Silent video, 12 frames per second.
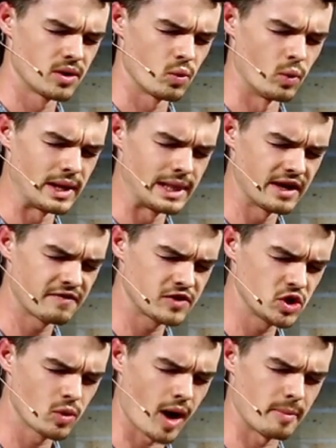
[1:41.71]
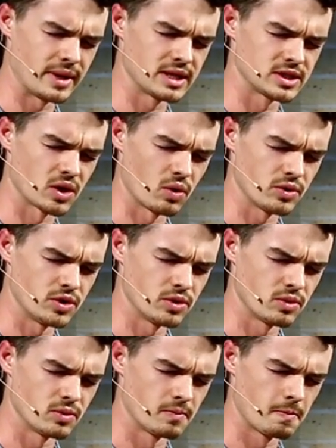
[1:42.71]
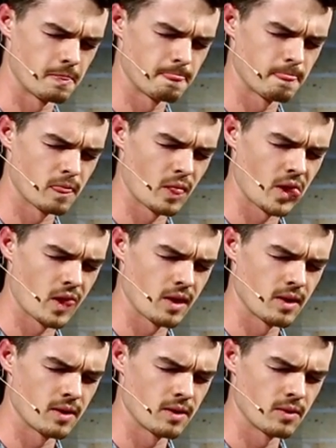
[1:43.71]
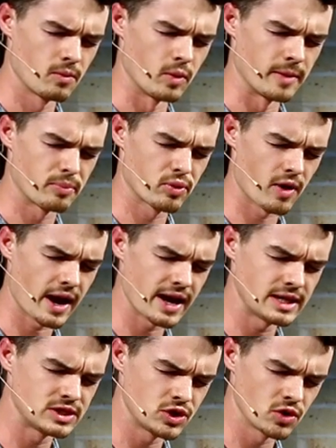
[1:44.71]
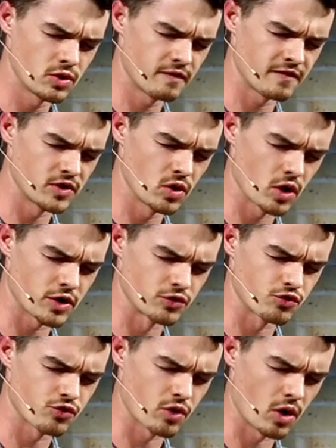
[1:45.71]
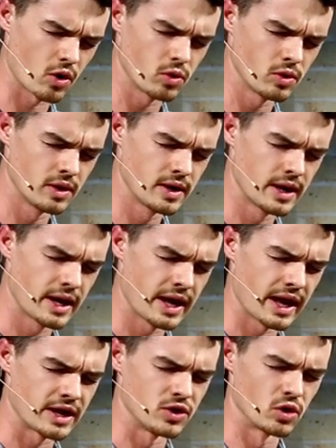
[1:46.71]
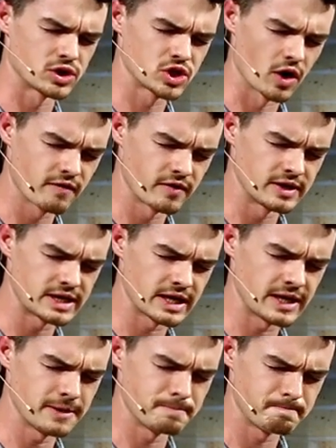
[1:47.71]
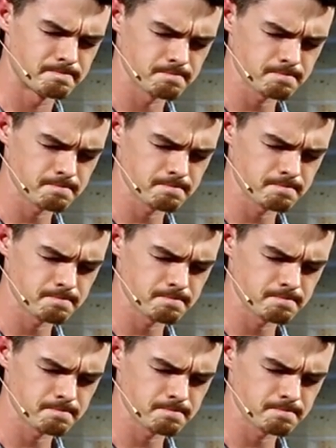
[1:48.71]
We lift you up and exalt you. We praise you for your control, your sovereignty.